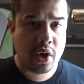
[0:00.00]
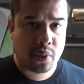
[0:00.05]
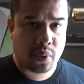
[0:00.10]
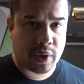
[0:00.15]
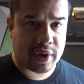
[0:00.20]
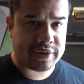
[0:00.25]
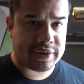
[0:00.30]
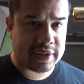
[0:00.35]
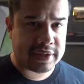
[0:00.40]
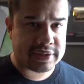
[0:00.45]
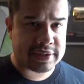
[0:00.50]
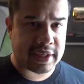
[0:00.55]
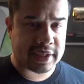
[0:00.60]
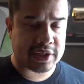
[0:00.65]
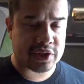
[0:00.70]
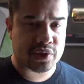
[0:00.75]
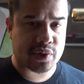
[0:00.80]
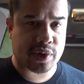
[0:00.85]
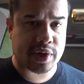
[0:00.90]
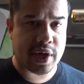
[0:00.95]
What I didn't take
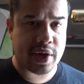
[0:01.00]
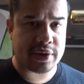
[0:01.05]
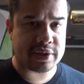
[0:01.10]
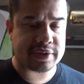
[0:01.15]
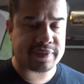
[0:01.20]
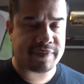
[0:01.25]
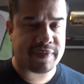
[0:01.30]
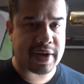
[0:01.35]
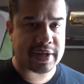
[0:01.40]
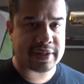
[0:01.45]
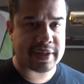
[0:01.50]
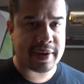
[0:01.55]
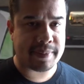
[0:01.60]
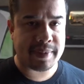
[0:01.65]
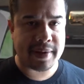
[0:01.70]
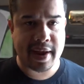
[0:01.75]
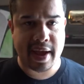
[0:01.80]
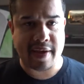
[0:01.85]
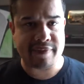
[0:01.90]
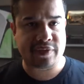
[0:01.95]
into account is the fact that I'm
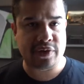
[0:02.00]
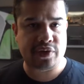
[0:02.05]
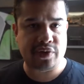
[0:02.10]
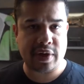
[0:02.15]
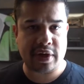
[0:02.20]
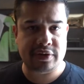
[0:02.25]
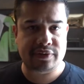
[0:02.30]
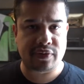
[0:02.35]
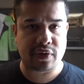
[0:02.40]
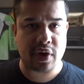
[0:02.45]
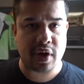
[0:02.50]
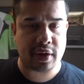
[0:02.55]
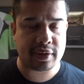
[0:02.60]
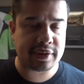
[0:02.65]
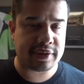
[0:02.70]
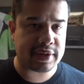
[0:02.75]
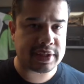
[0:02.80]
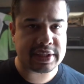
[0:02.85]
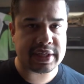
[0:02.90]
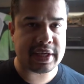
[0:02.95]
gonna have to transfer all
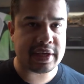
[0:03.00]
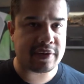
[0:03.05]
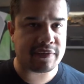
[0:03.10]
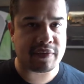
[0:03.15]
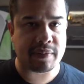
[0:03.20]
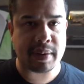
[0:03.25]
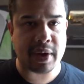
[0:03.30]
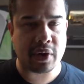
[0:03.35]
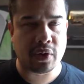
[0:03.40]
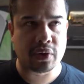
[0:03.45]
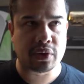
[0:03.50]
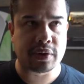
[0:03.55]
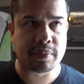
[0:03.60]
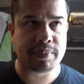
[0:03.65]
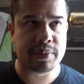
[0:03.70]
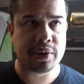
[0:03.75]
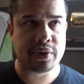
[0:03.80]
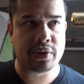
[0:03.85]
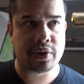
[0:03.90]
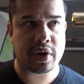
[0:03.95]
of the data from my old
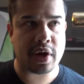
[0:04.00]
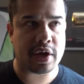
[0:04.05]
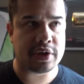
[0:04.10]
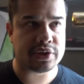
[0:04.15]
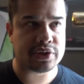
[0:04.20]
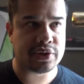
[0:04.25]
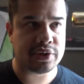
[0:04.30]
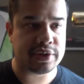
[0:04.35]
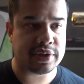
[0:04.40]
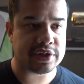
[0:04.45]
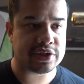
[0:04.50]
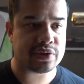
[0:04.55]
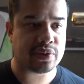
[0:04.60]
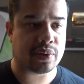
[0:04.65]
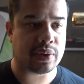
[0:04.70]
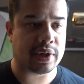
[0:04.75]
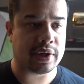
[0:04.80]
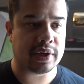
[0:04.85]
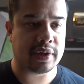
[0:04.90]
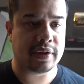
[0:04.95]
computer onto this
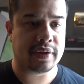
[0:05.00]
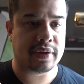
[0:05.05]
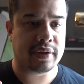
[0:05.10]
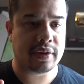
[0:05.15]
one.